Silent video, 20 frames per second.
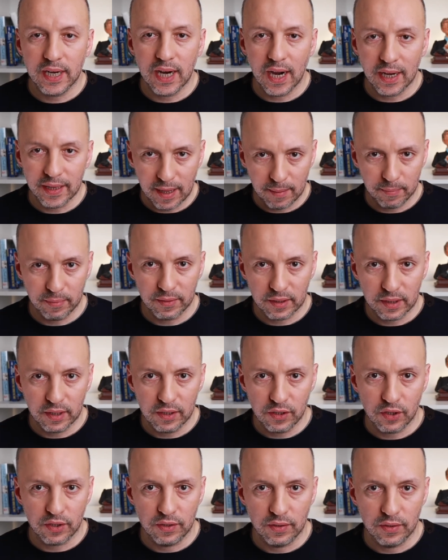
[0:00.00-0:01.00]
card
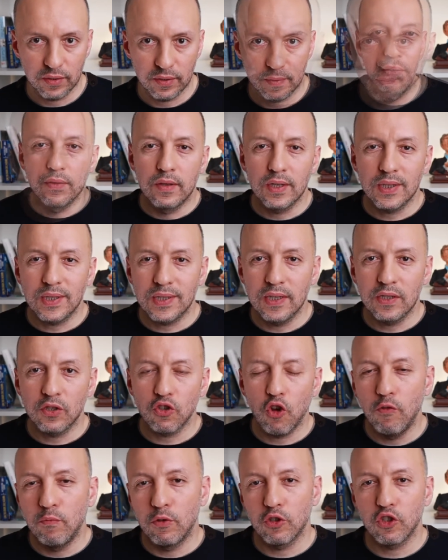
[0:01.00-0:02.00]
applications. This is
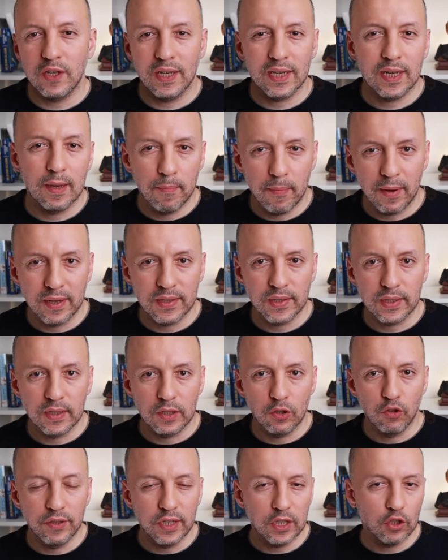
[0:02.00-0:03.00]
almost like a puzzle.
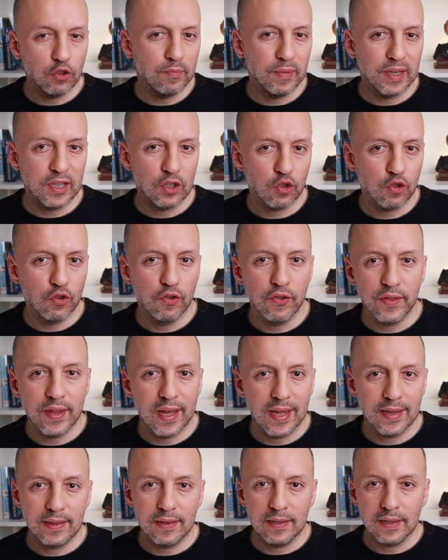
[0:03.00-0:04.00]
You need to make sure
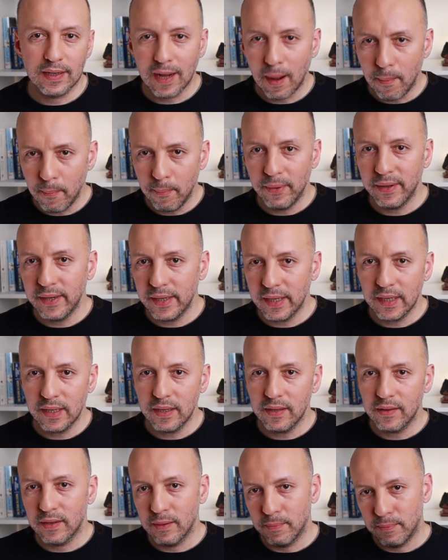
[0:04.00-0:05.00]
that the company,
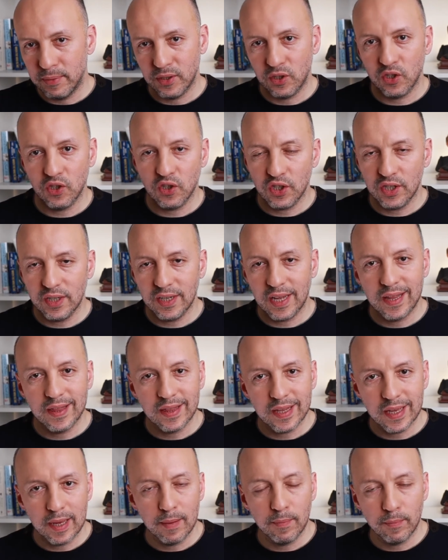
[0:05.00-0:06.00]
the position, and
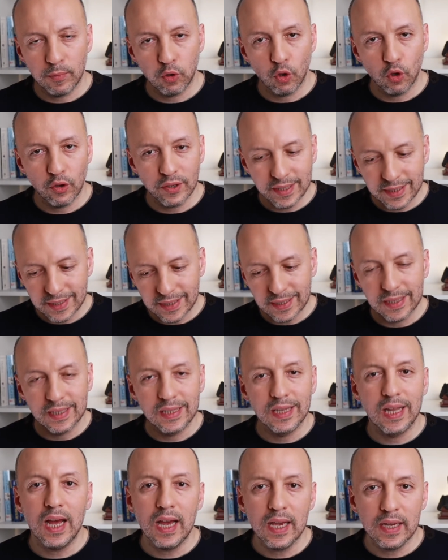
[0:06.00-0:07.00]
the employee
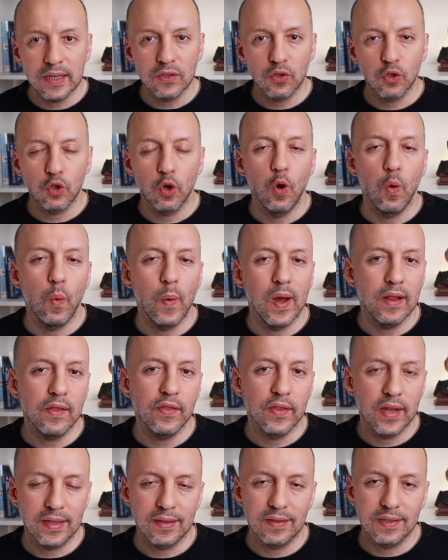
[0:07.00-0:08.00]
align so well
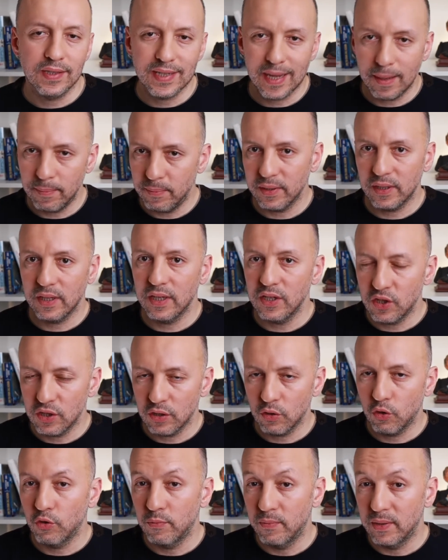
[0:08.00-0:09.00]
that this
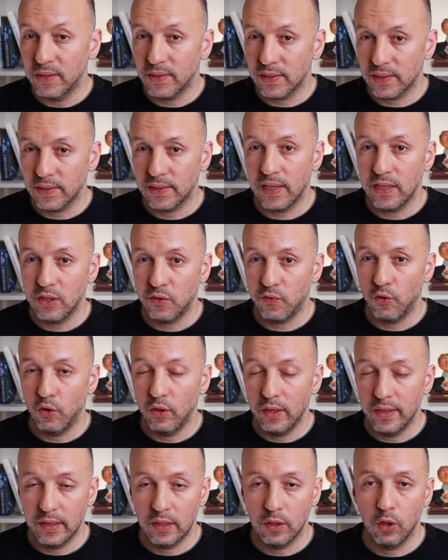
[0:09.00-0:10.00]
application could be successful
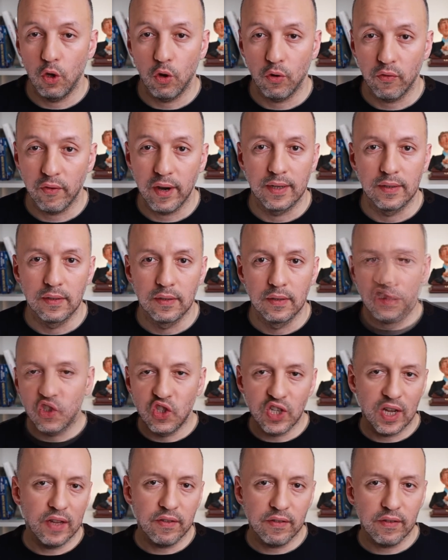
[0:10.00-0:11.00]
in the long run.
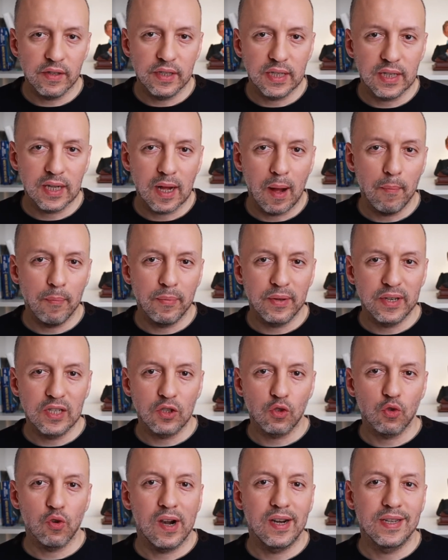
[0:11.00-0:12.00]
Generally,
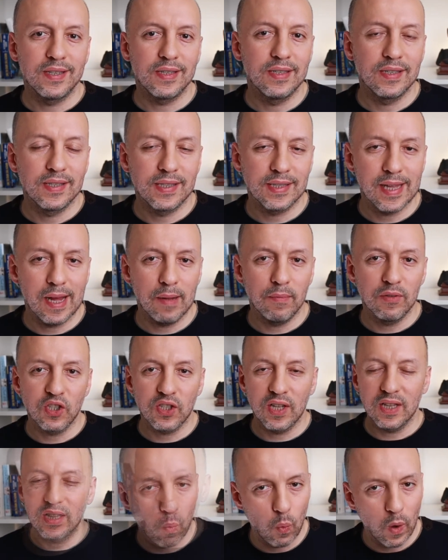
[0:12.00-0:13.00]
companies who are established
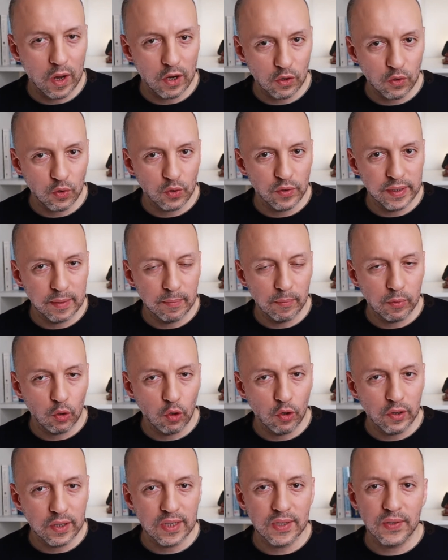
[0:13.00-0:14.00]
at 1 or 2
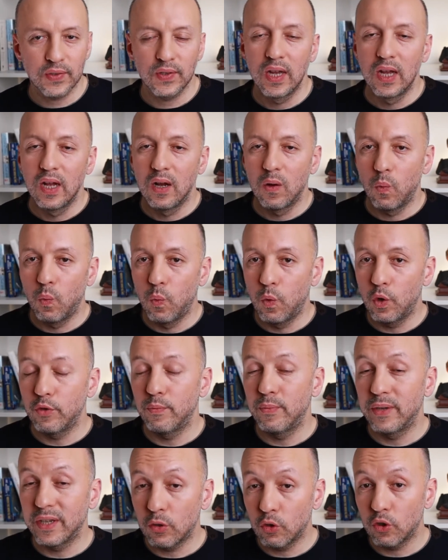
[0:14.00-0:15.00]
employees
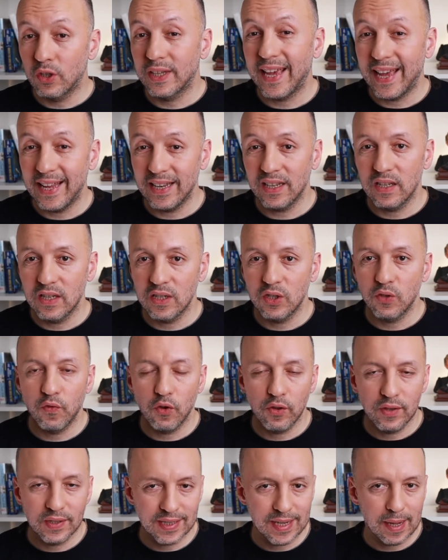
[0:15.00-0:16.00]
would be good candidates
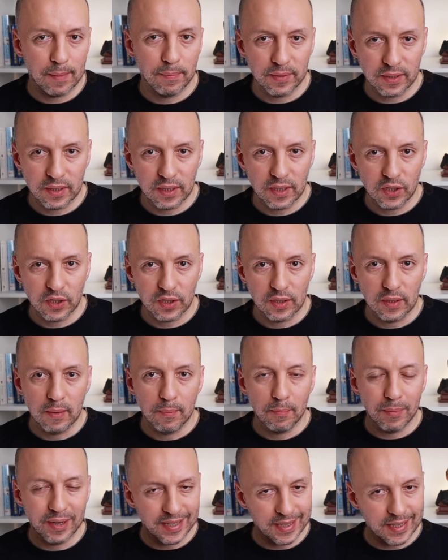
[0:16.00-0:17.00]
for this application.
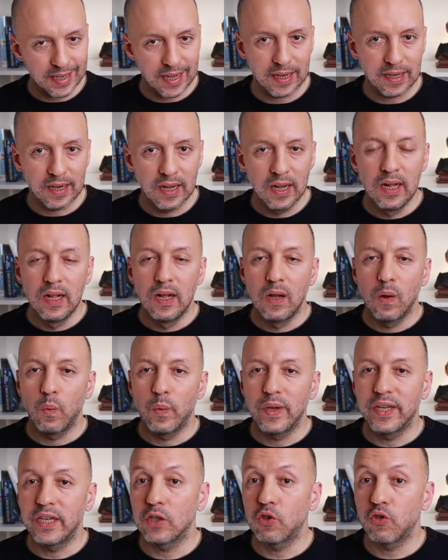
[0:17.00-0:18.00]
But again,
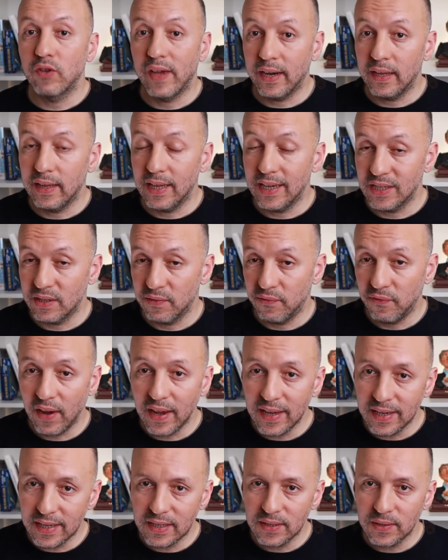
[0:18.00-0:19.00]
we need to analyze the
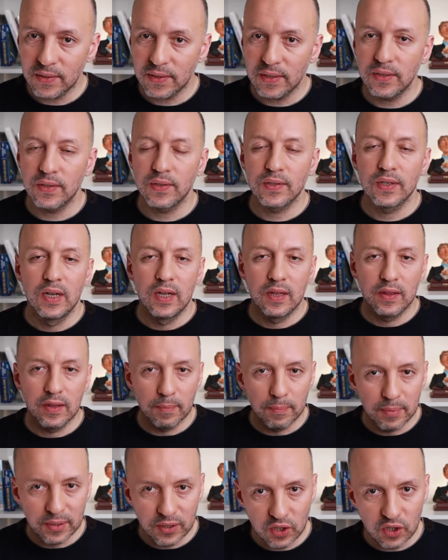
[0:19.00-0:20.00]
finances, the
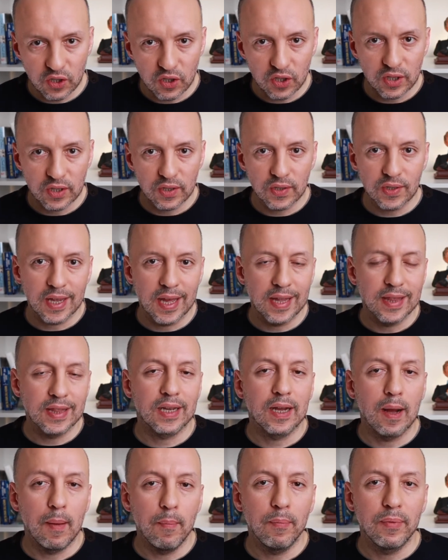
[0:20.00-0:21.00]
positions, and the
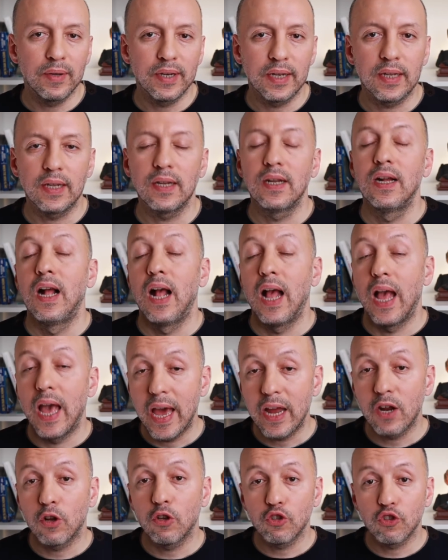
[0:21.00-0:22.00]
company,
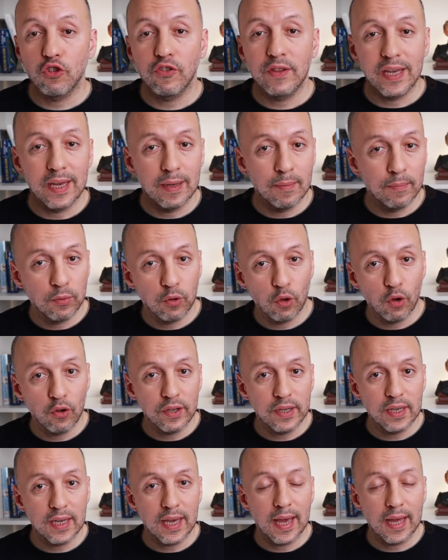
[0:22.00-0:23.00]
and also the
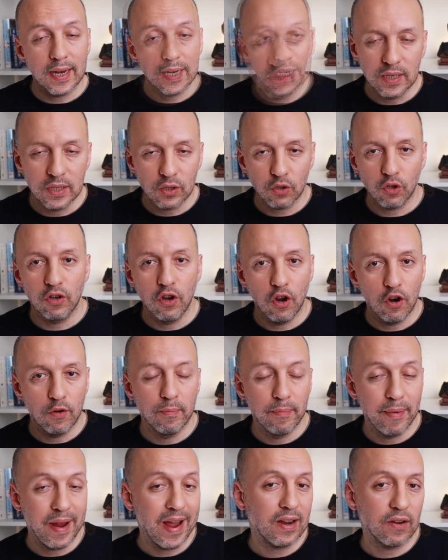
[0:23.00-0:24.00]
employee and his or her
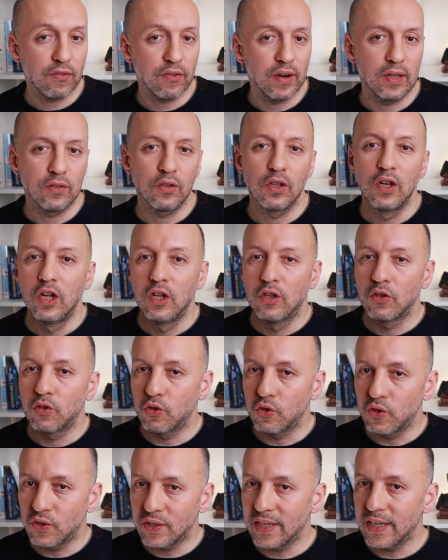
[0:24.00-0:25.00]
background
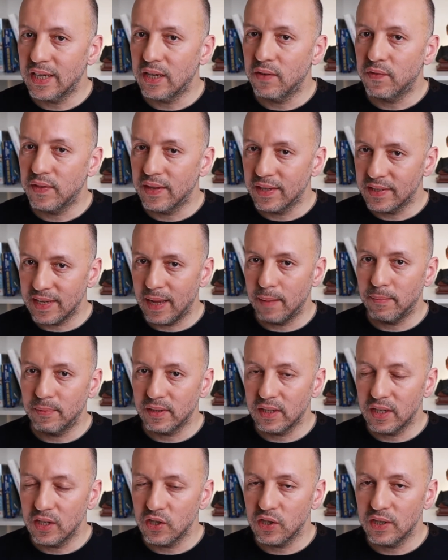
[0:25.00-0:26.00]
to see if this
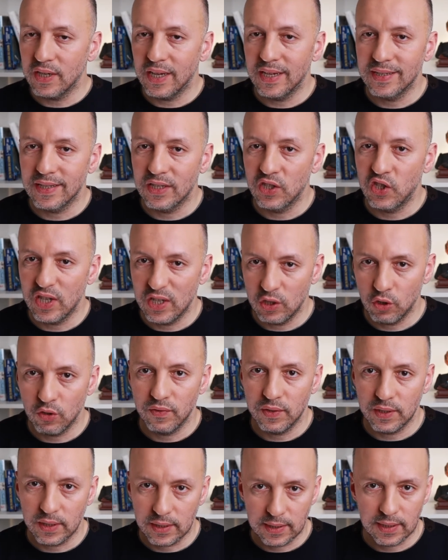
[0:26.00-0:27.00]
application has a chance of
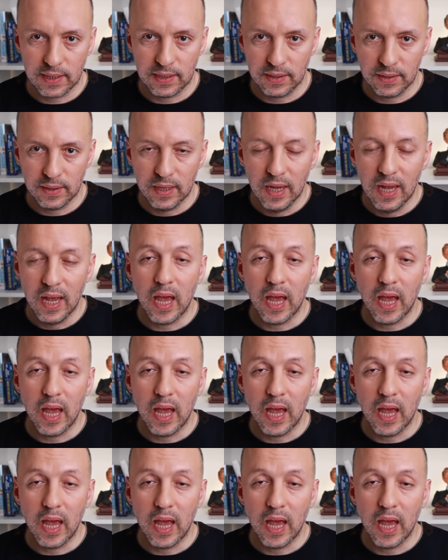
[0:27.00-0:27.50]
success.